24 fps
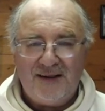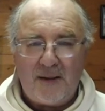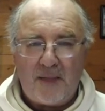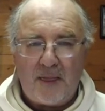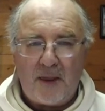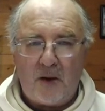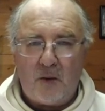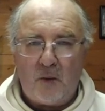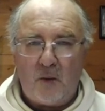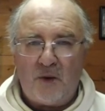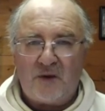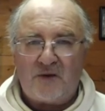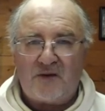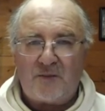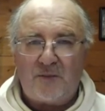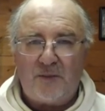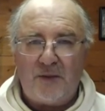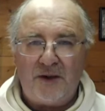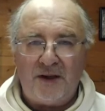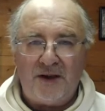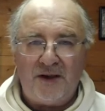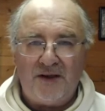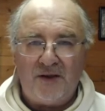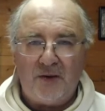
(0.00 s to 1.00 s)
a
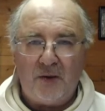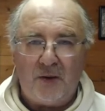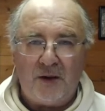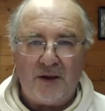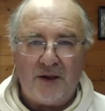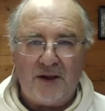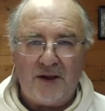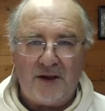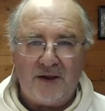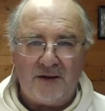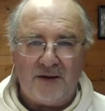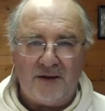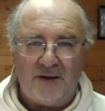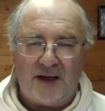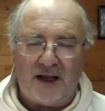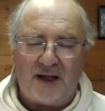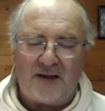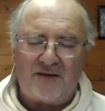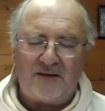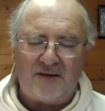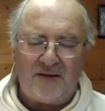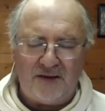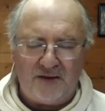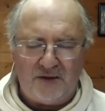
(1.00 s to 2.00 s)
whispering in your ear that
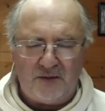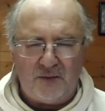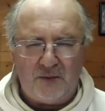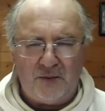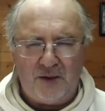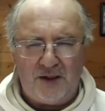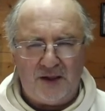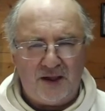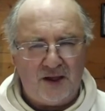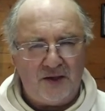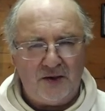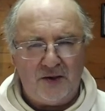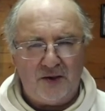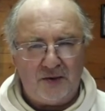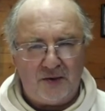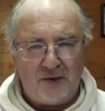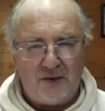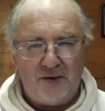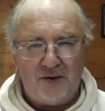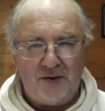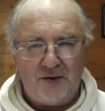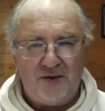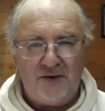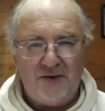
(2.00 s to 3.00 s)
actually you really are no
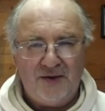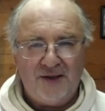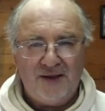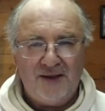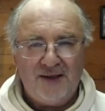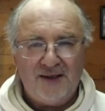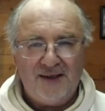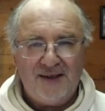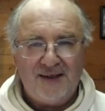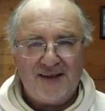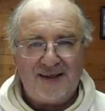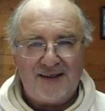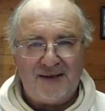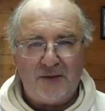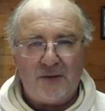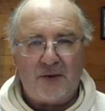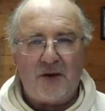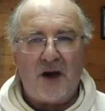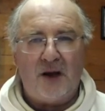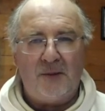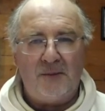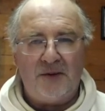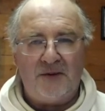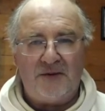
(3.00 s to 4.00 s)
good, you
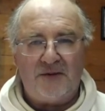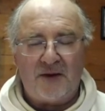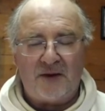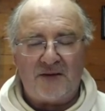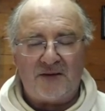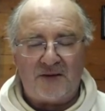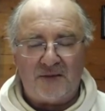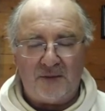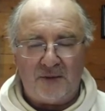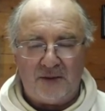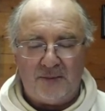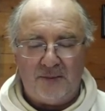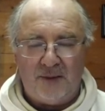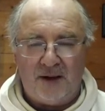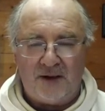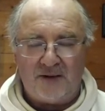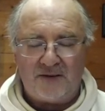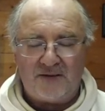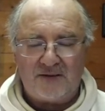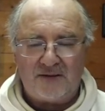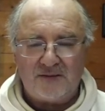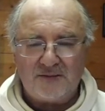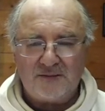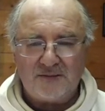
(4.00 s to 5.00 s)
can't be trusted with
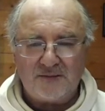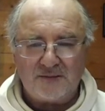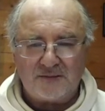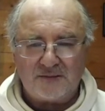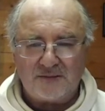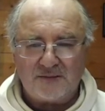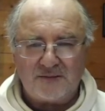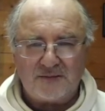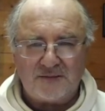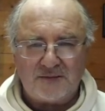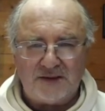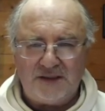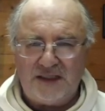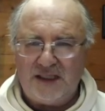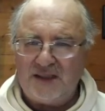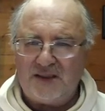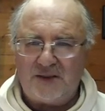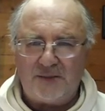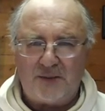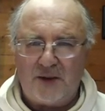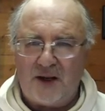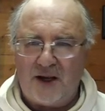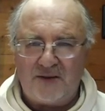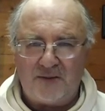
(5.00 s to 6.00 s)
much. The
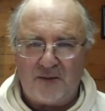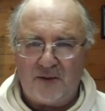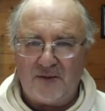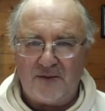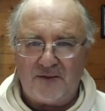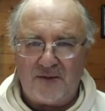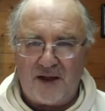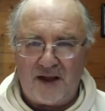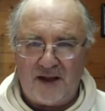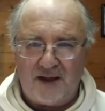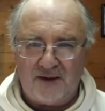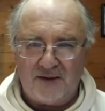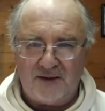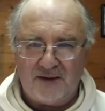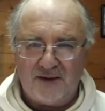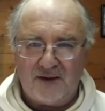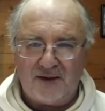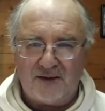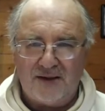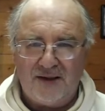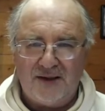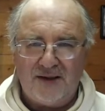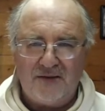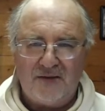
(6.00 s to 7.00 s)
enterprise will fail.
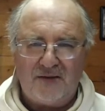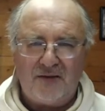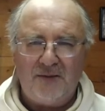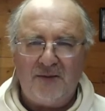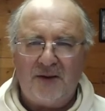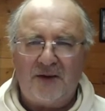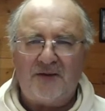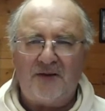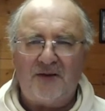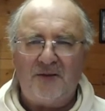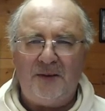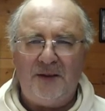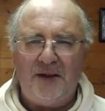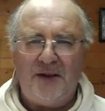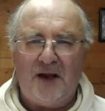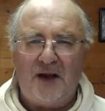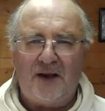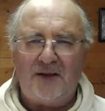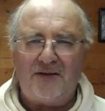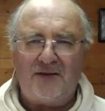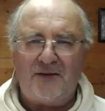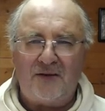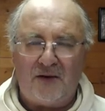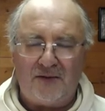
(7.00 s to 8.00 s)
Uh, too much has been
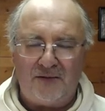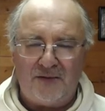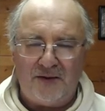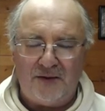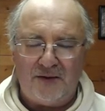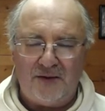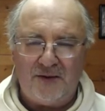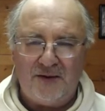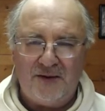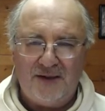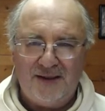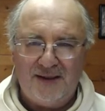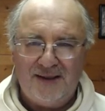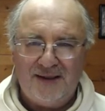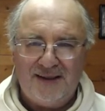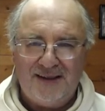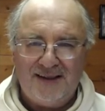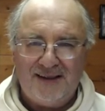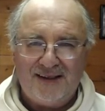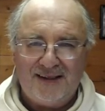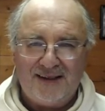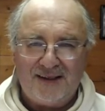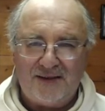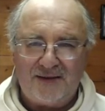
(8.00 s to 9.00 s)
asked of you.
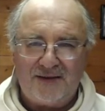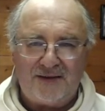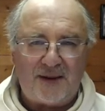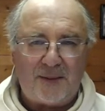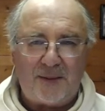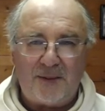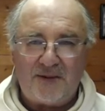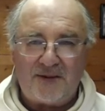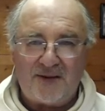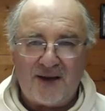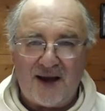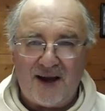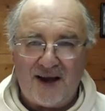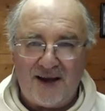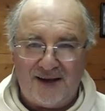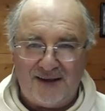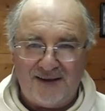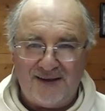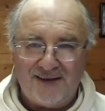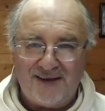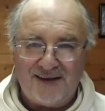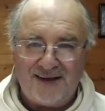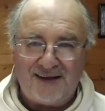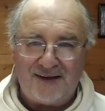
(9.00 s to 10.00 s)
Step
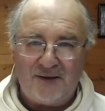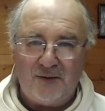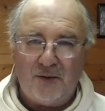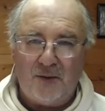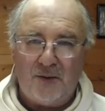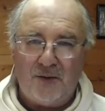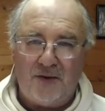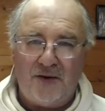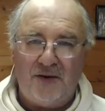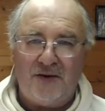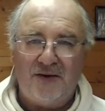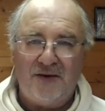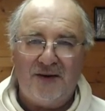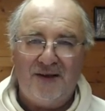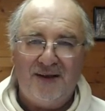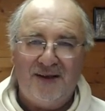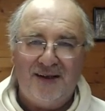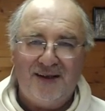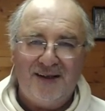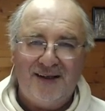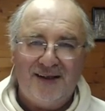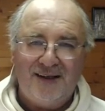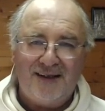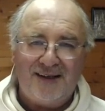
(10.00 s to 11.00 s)
aside, ignore it.
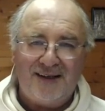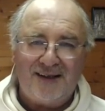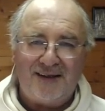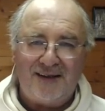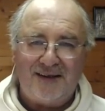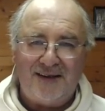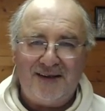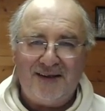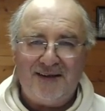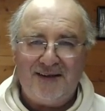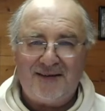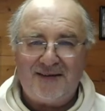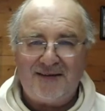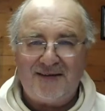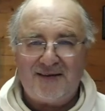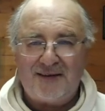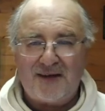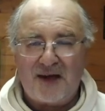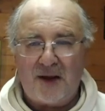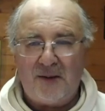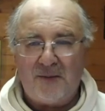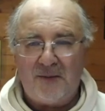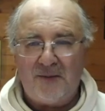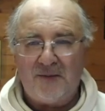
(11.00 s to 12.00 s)
Uh, these
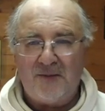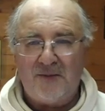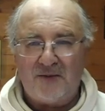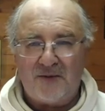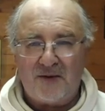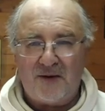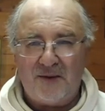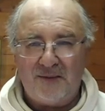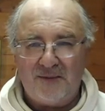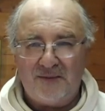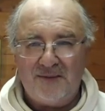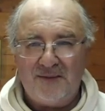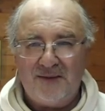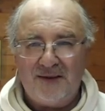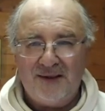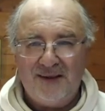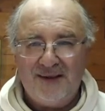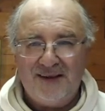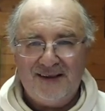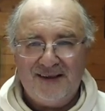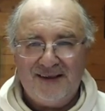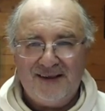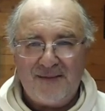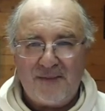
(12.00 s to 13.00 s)
come from,
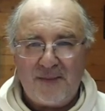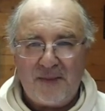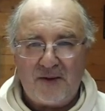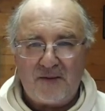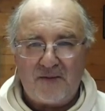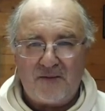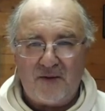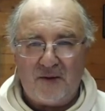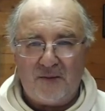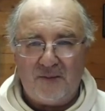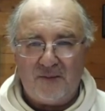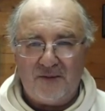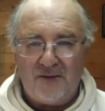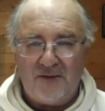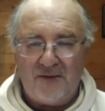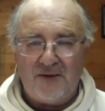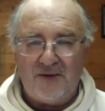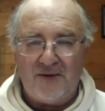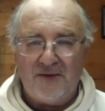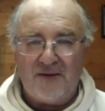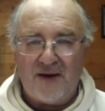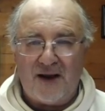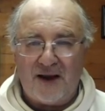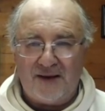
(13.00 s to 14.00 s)
from the
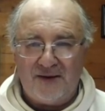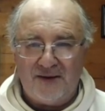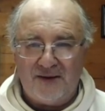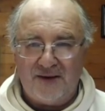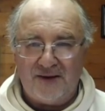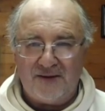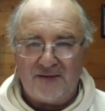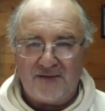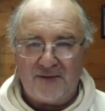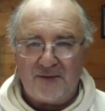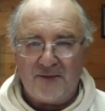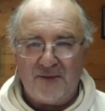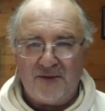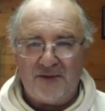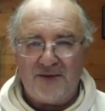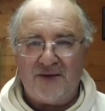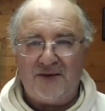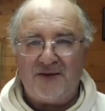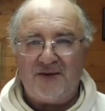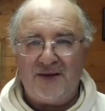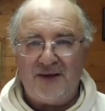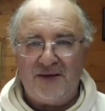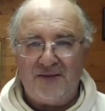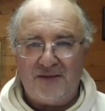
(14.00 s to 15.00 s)
divider, from the
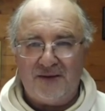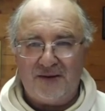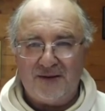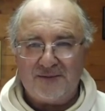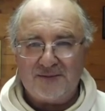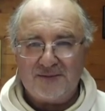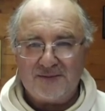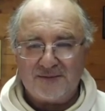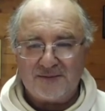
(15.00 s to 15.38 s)
deceiver,